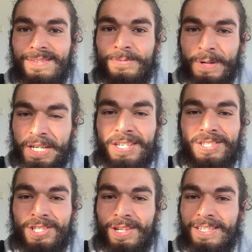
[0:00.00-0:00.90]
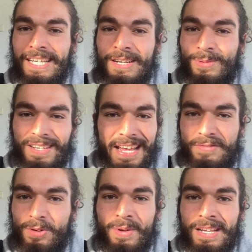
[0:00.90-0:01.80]
reconsolidate what
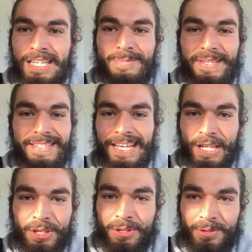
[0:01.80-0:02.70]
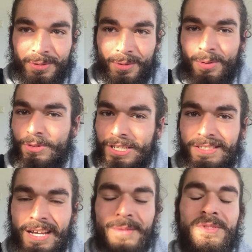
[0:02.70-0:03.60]
everyone has been telling you all these
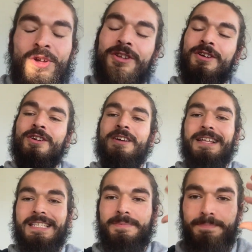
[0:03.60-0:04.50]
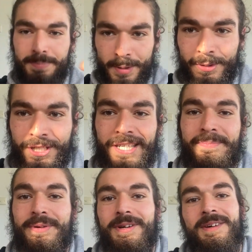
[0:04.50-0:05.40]
times? No, that's
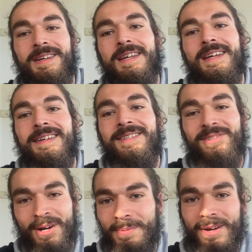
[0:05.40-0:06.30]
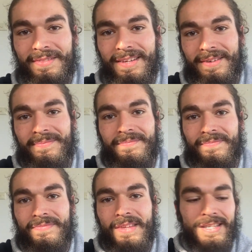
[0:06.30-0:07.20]
bullshit, bro. Stop right there.
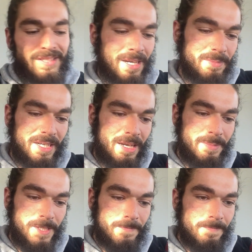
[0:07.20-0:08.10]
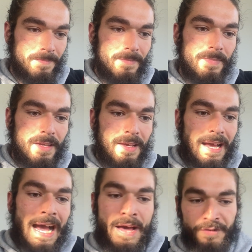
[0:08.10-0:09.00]
Sometimes
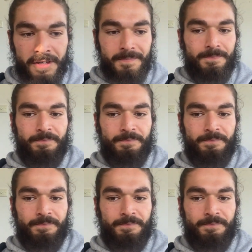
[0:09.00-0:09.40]
having